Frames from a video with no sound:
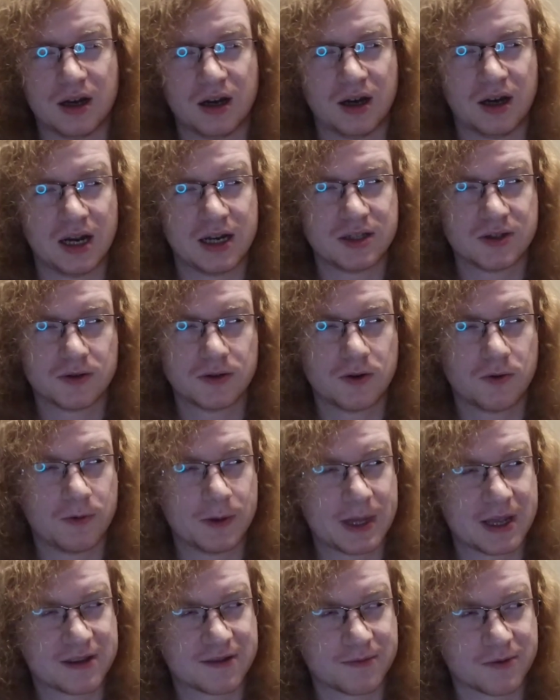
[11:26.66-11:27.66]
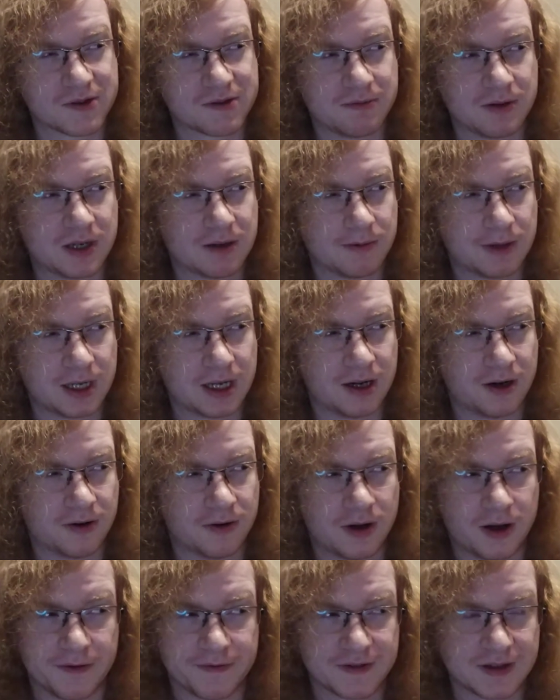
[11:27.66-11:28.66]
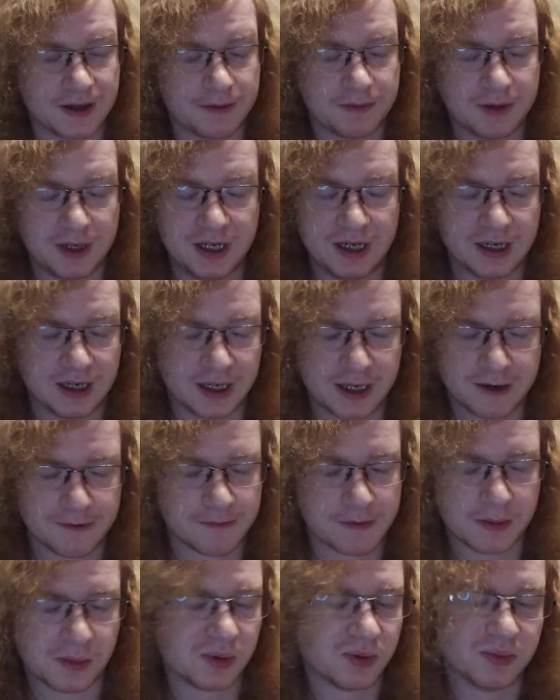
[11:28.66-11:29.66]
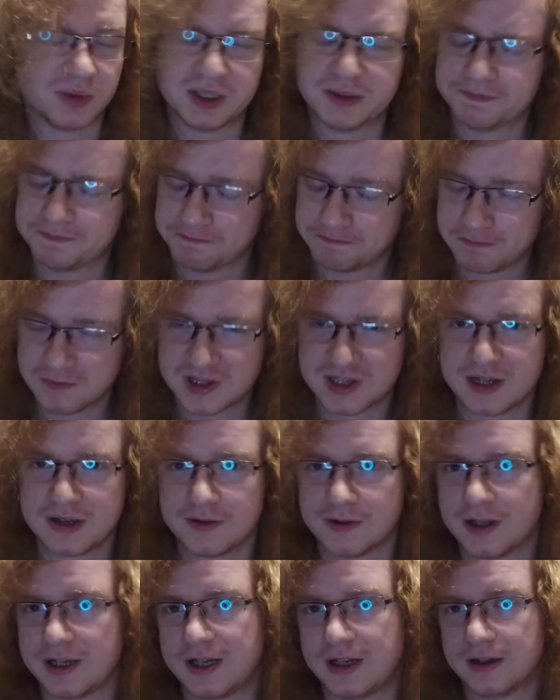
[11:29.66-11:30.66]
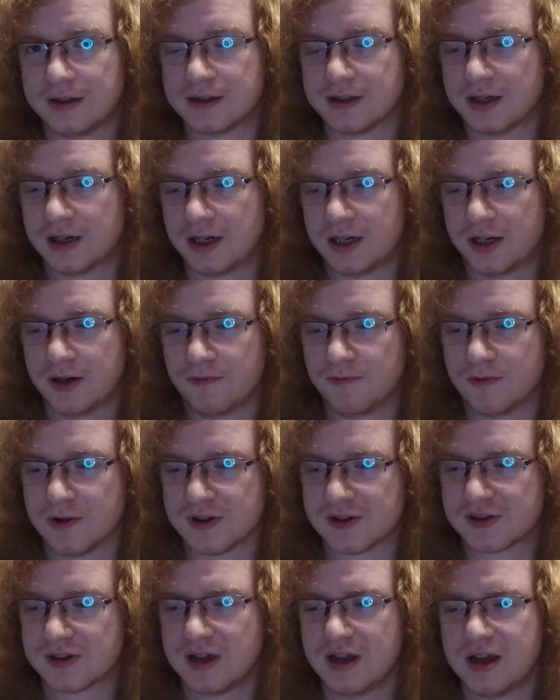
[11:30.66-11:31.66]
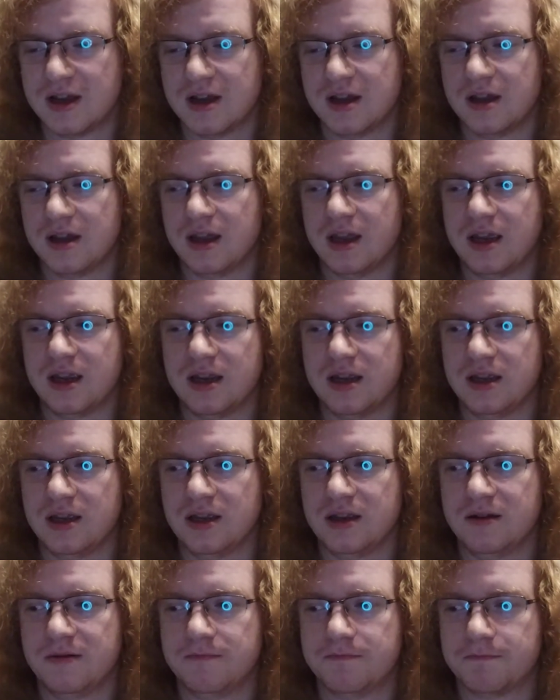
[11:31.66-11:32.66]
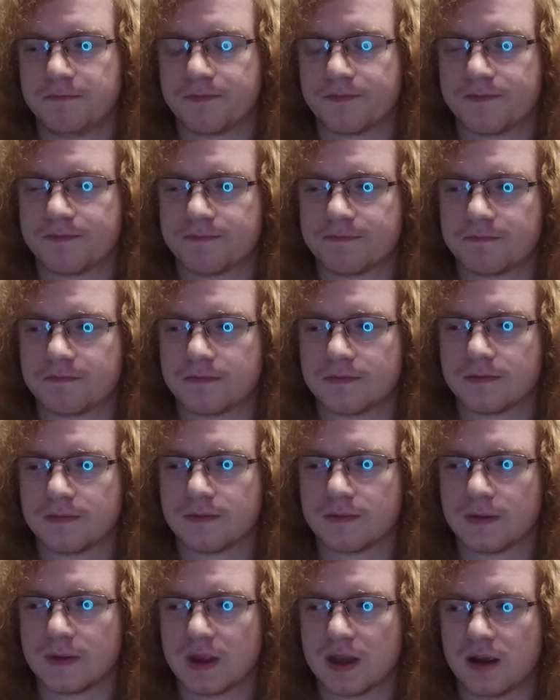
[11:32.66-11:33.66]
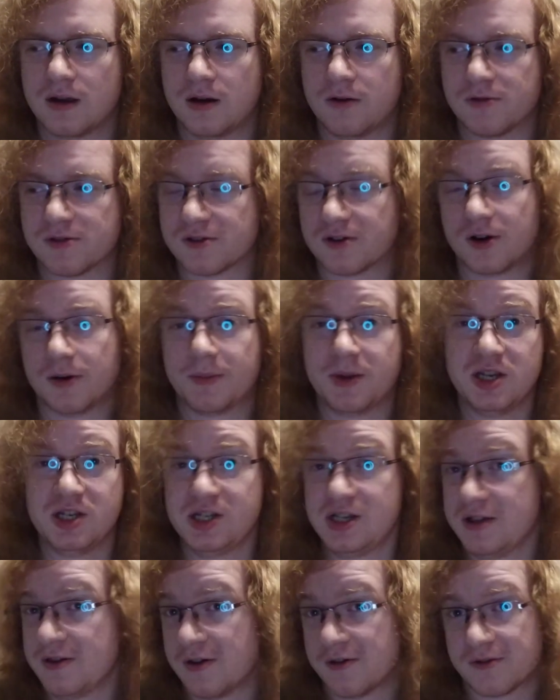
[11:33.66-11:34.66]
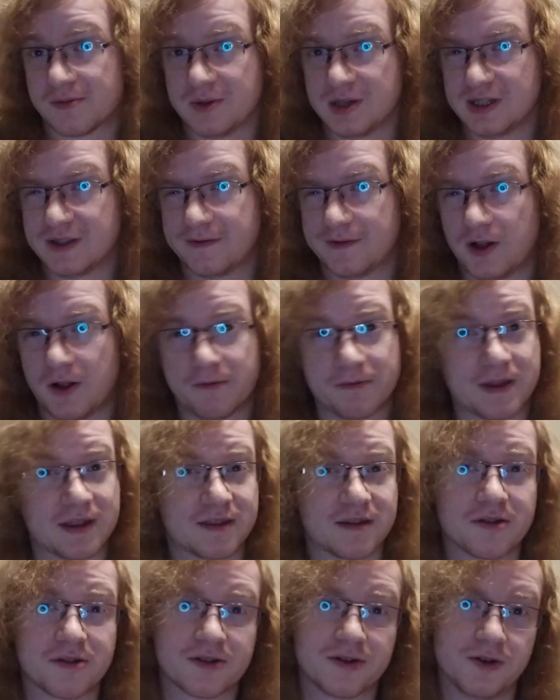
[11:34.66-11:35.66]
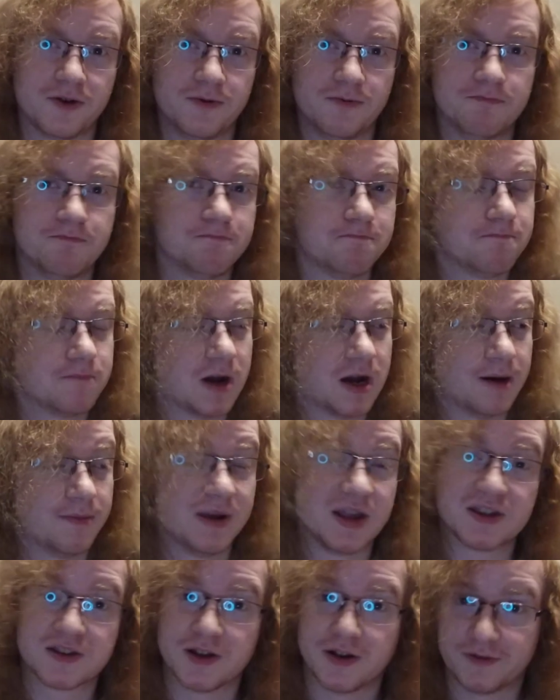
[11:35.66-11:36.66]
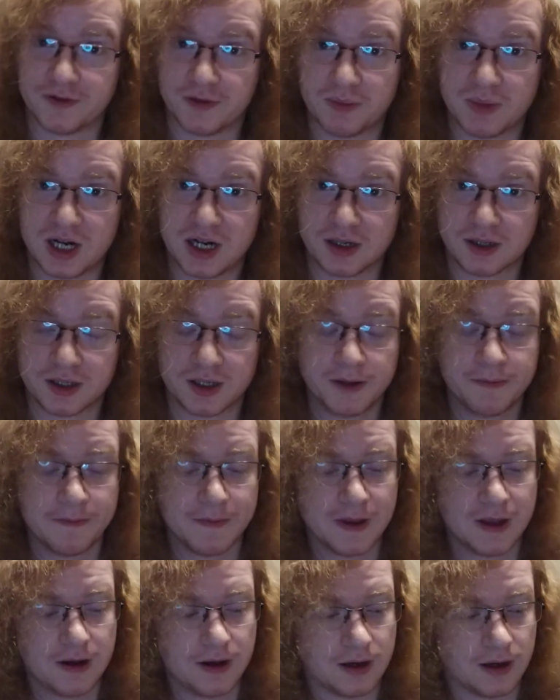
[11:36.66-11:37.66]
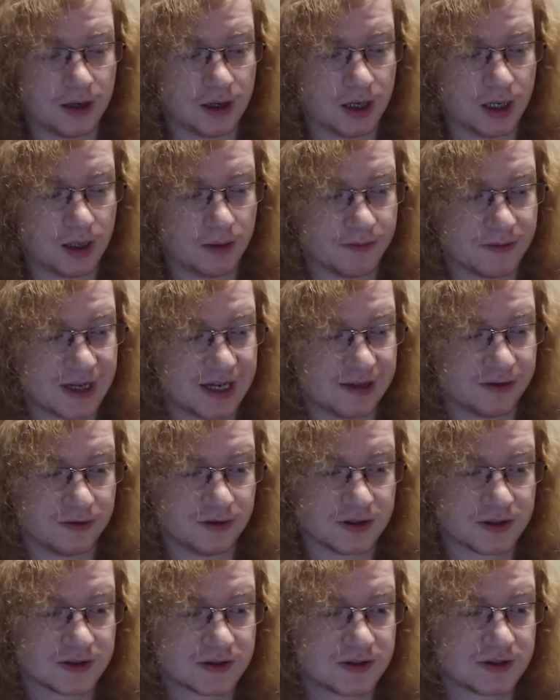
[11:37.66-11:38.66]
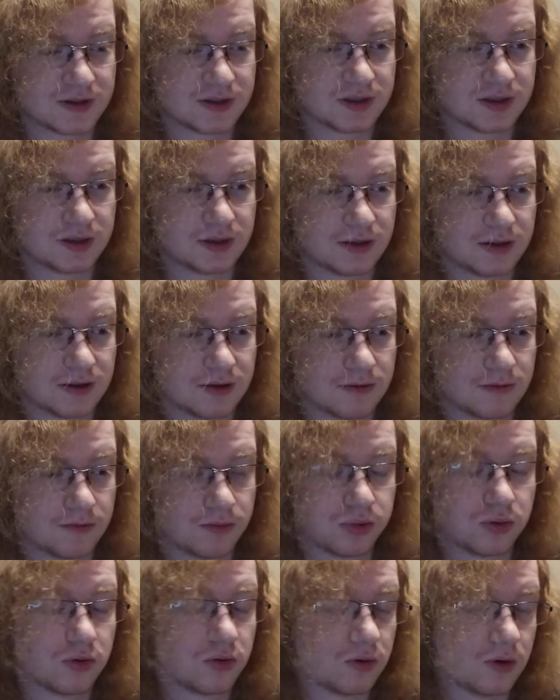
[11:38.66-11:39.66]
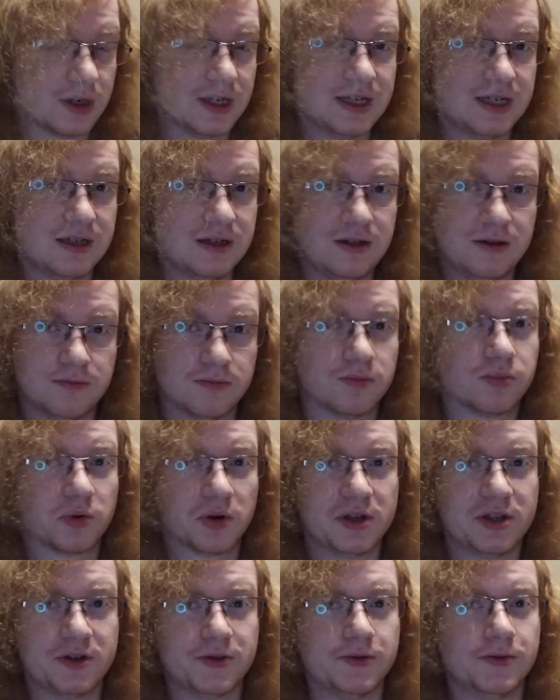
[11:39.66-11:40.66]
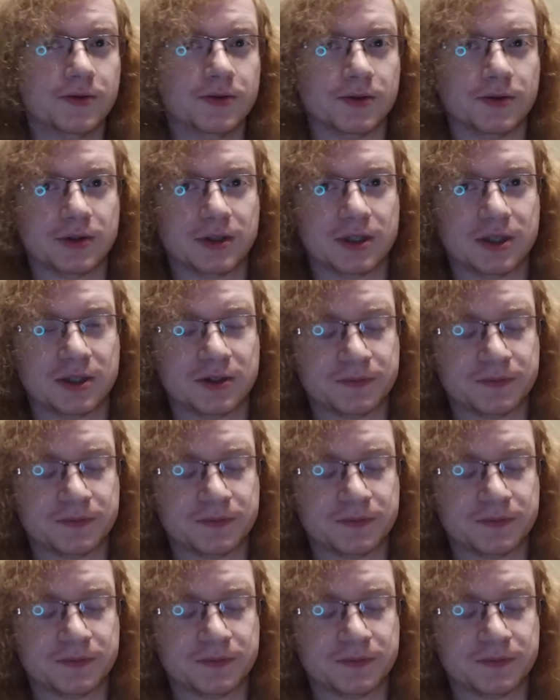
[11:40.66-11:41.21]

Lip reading: I don't know when that's supposed to be coming out off the top of my head. I can't remember, but Sandland a was an RPG that was being developed. That's also based off a manga that looked pretty cool.